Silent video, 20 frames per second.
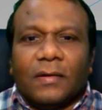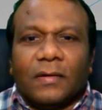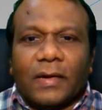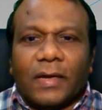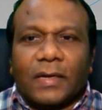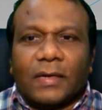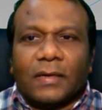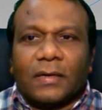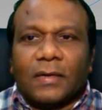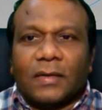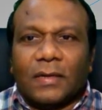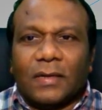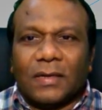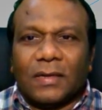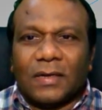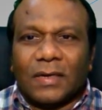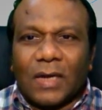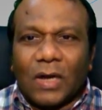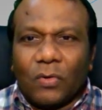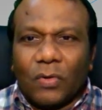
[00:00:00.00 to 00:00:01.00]
Right.
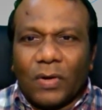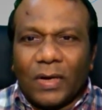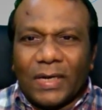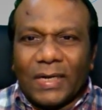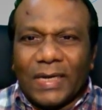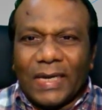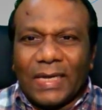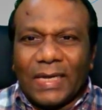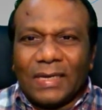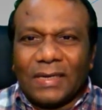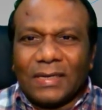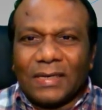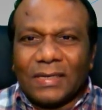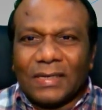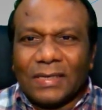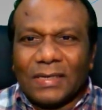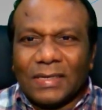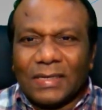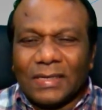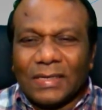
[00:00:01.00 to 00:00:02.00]
Now again,
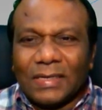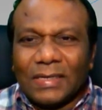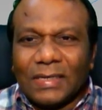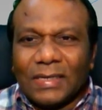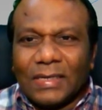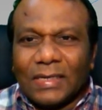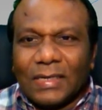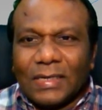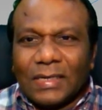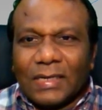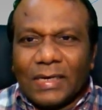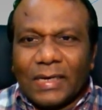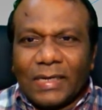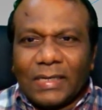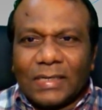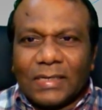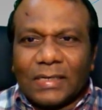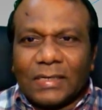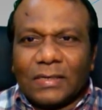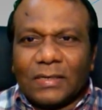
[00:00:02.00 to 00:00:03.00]

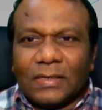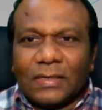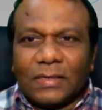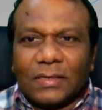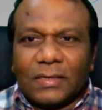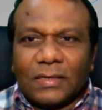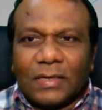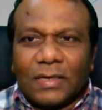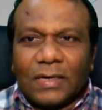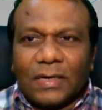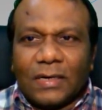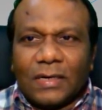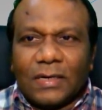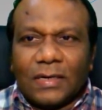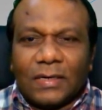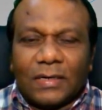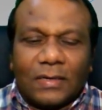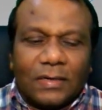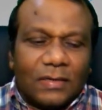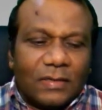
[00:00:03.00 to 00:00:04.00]
click,
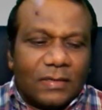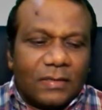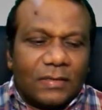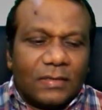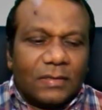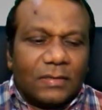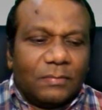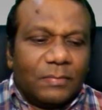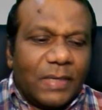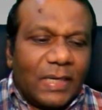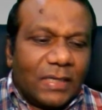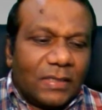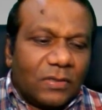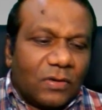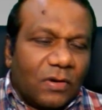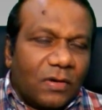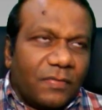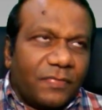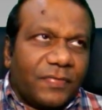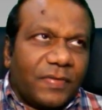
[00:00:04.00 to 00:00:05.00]
uh, make
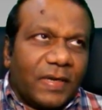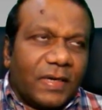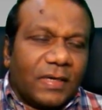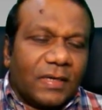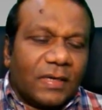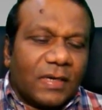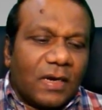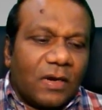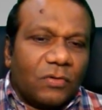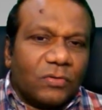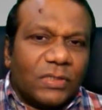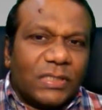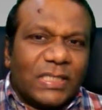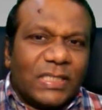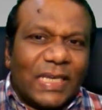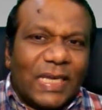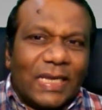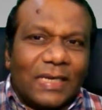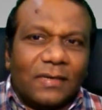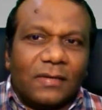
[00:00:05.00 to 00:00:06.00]
the offset around
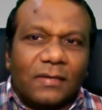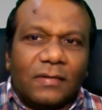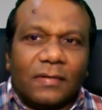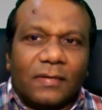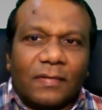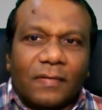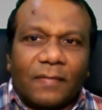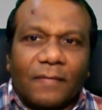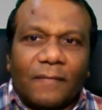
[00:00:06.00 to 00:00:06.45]
10